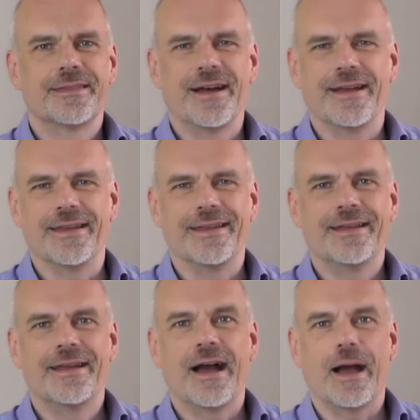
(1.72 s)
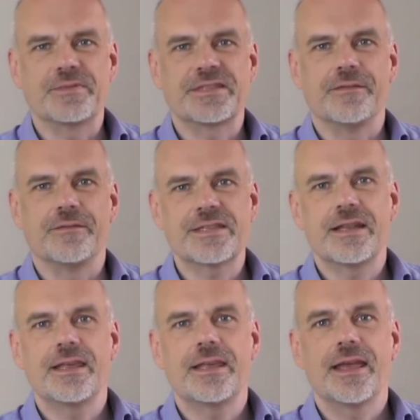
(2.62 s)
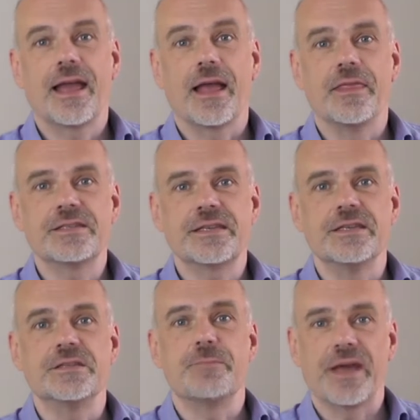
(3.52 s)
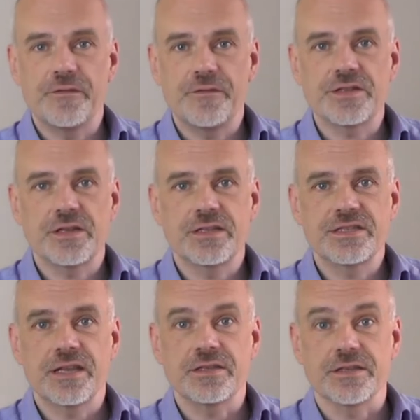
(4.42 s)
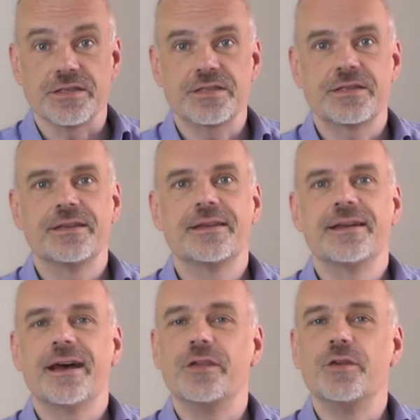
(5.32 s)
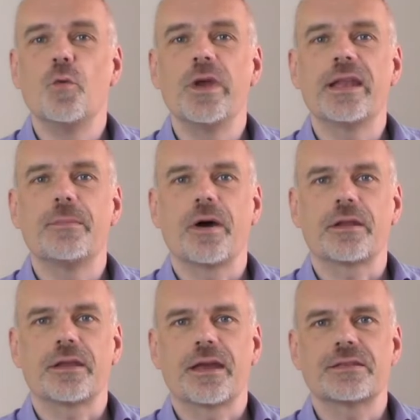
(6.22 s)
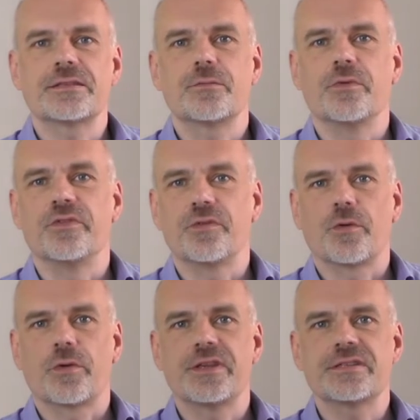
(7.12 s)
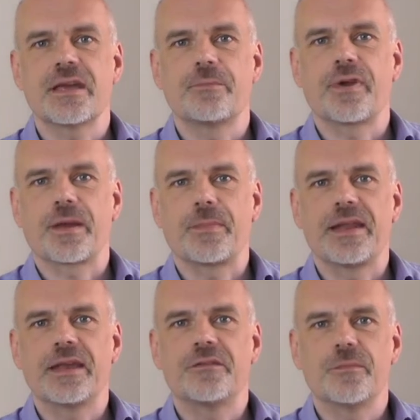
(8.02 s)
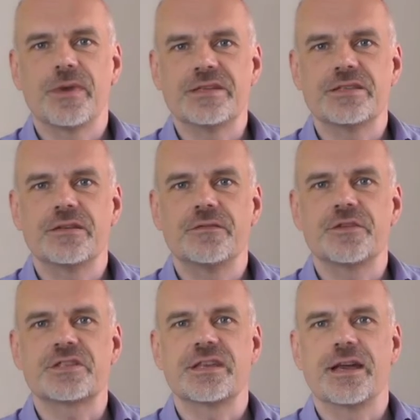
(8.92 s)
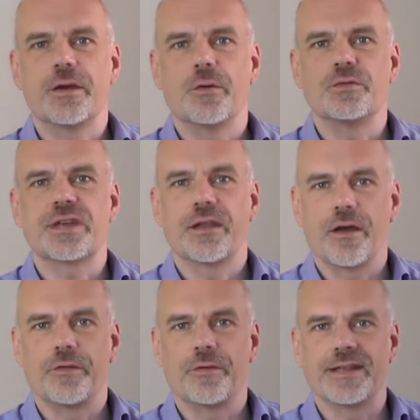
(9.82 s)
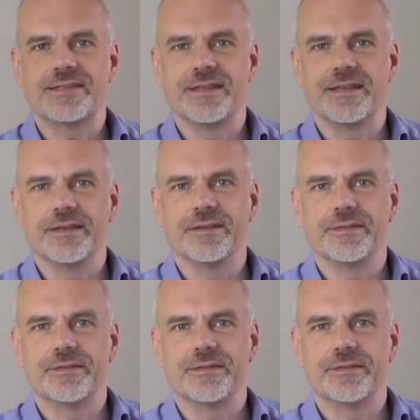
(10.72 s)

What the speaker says: Hi, I'm Steve Vesterli, and this is Beneficial Intelligence, a new weekly podcast with stories and pragmatic information for CIOs and other IT leaders.